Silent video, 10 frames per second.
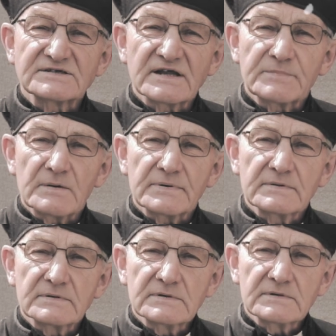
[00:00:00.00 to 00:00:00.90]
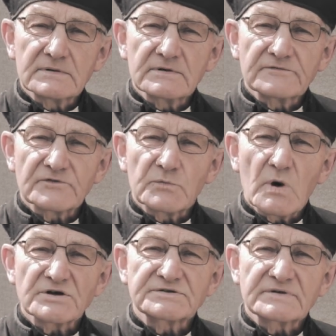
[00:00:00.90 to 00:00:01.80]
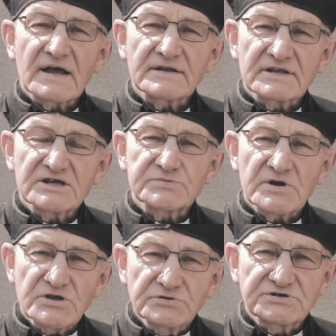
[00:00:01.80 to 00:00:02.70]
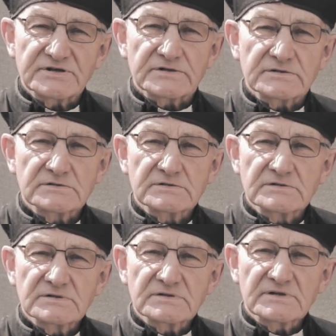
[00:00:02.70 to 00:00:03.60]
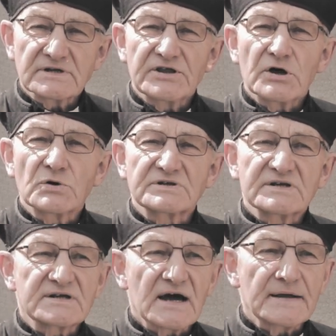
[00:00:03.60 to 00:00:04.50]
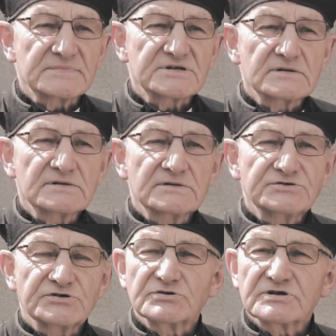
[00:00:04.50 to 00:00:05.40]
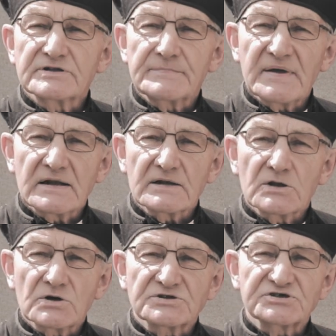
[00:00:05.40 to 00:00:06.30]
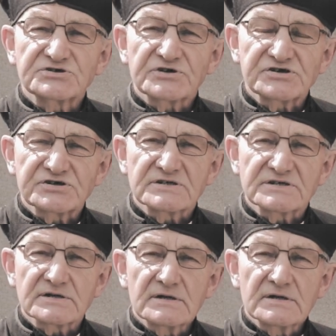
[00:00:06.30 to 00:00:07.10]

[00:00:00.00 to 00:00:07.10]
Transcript: step up from what Catholics were used to. In the olden times, due to the penal law restrictions,